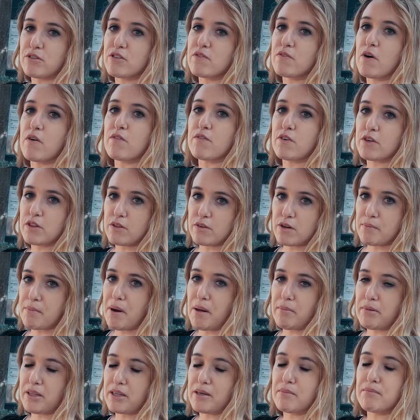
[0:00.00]
to vote for the
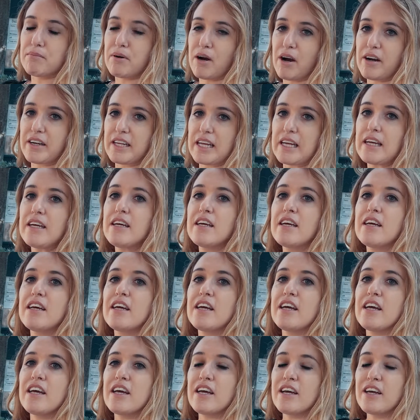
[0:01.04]
Republican Party
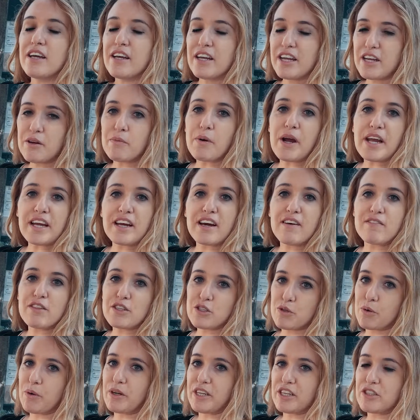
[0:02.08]
in wake of the
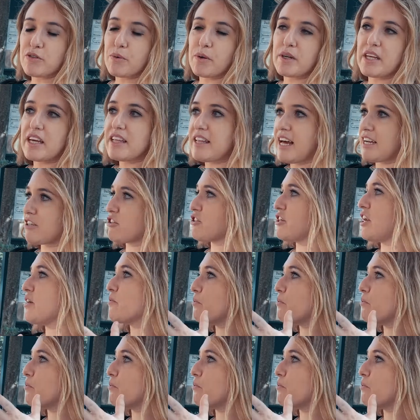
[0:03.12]
2020 election.